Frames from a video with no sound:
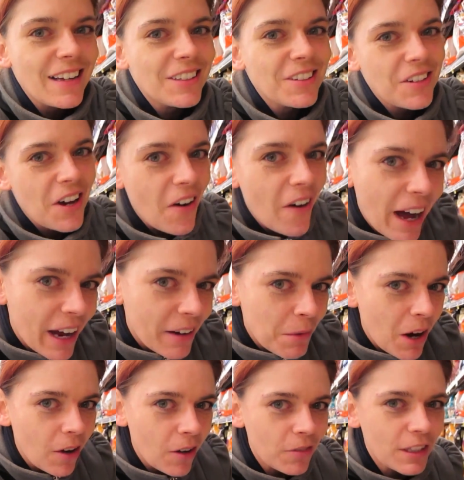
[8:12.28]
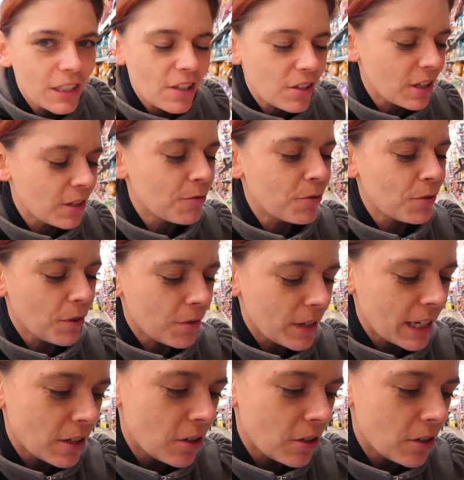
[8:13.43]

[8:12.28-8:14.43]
you know, I'm always looking for the right